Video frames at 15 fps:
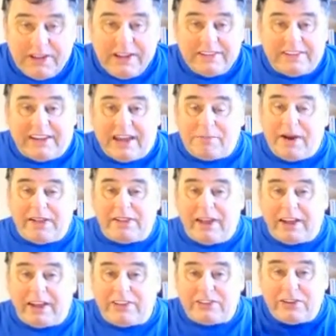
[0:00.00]
to get my
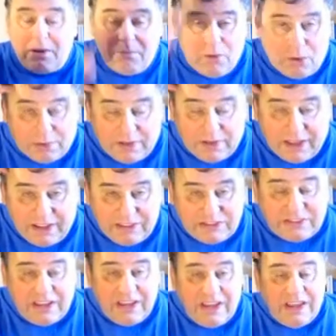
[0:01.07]
legs mobilized.